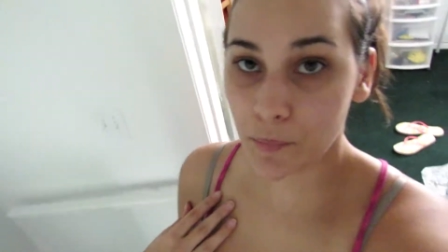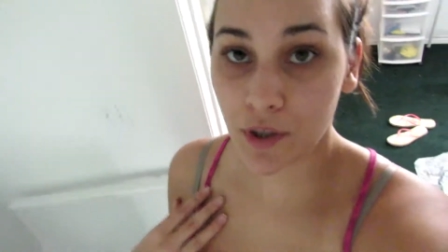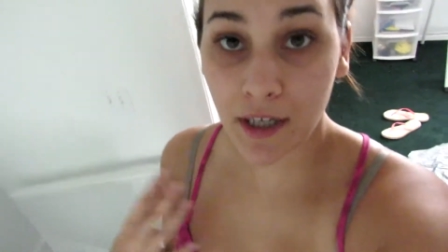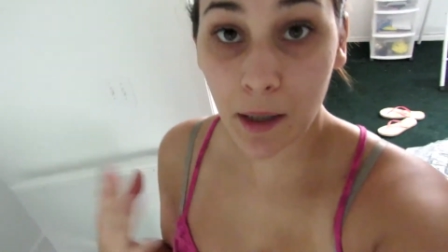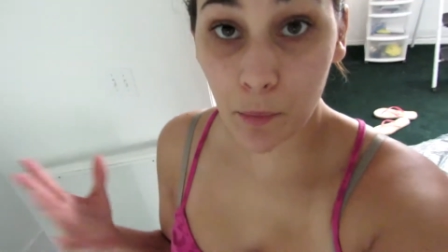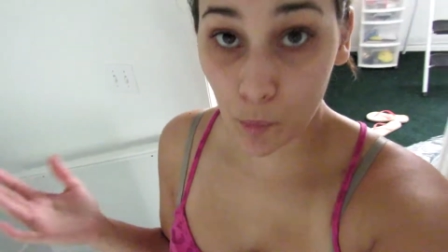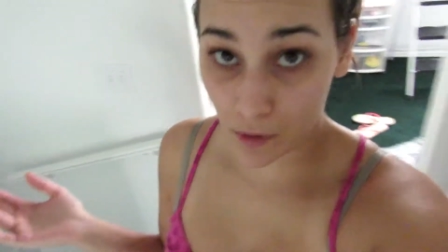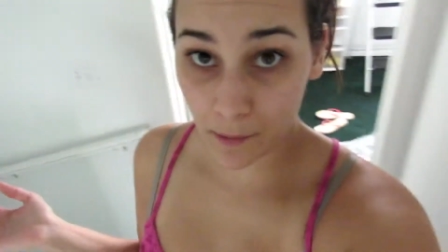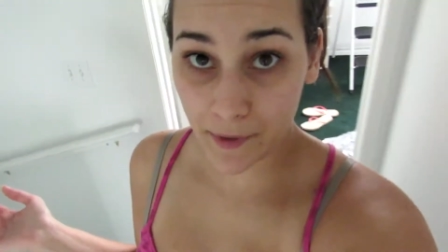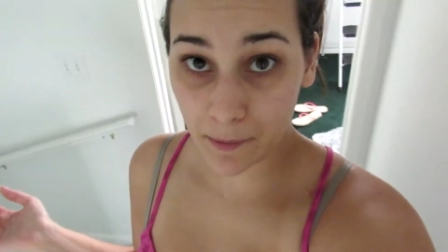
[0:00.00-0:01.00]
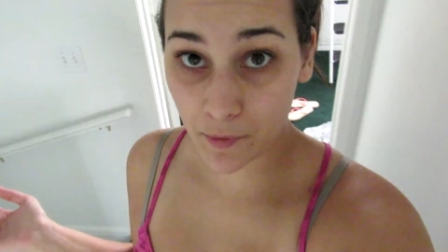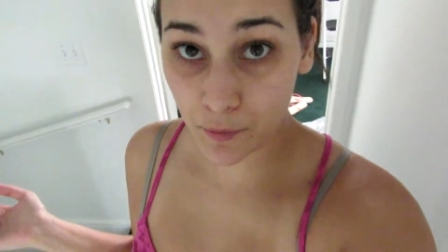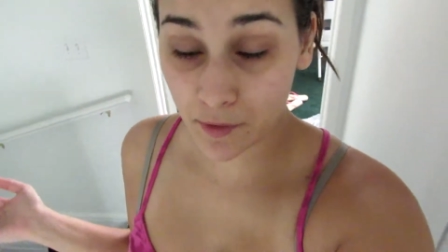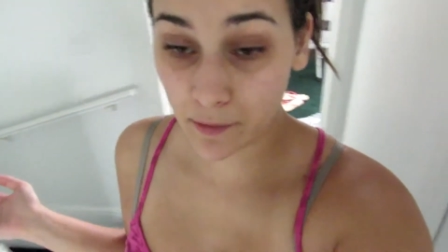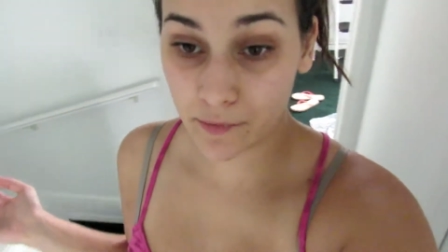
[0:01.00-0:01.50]
putting up wallpaper
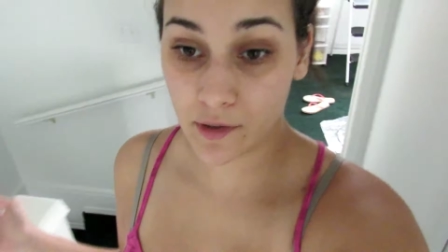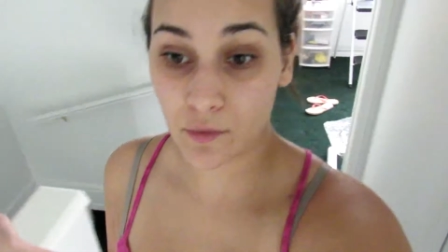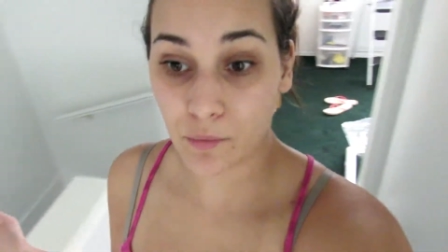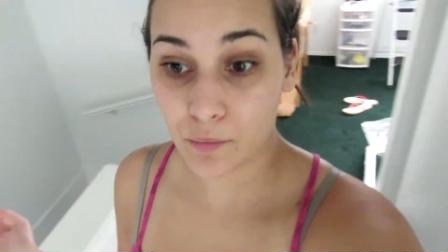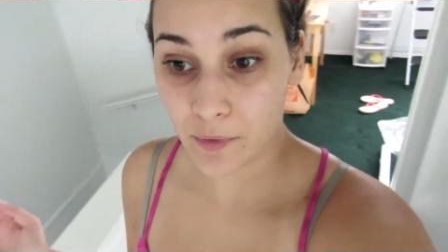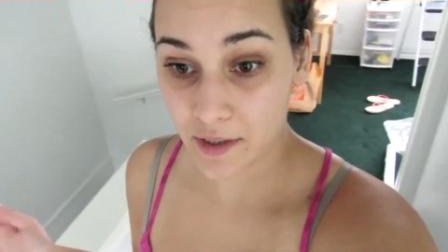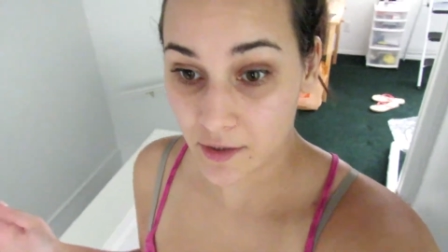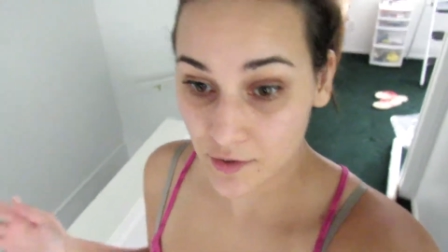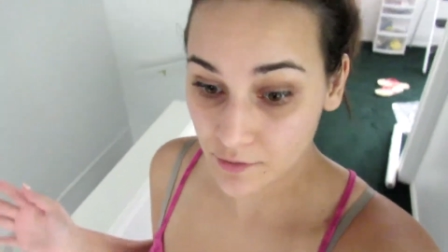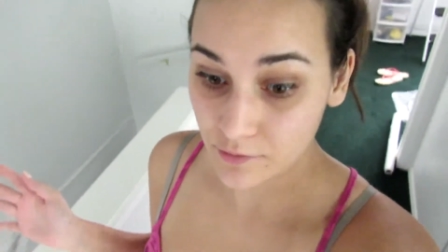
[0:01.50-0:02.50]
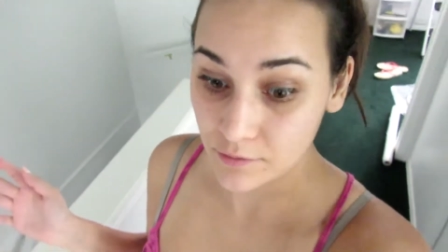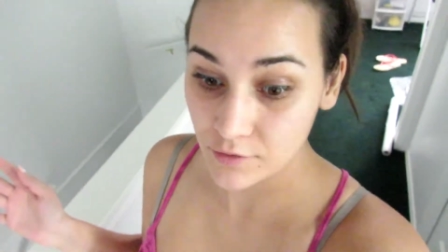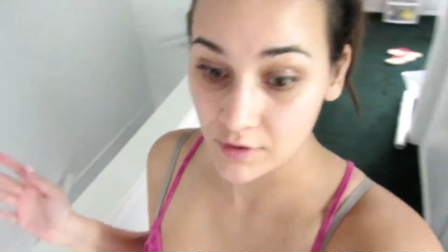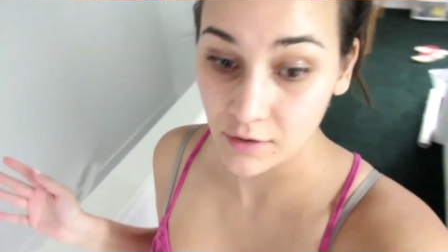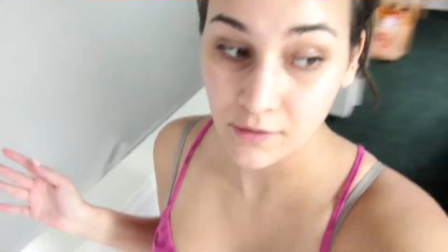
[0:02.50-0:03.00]
would have been way too
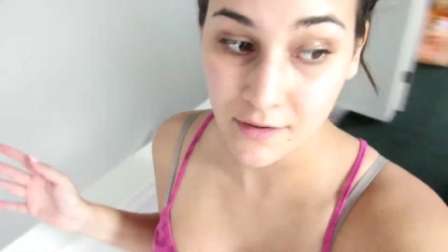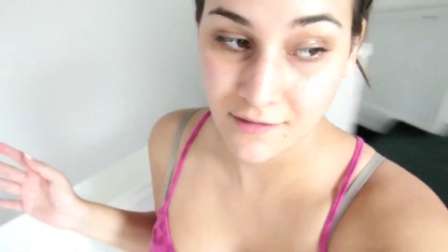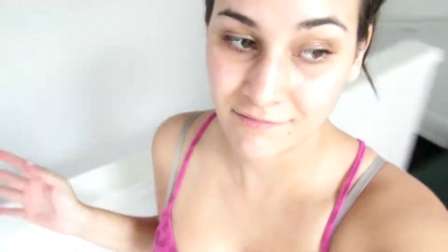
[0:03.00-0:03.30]
strenuous.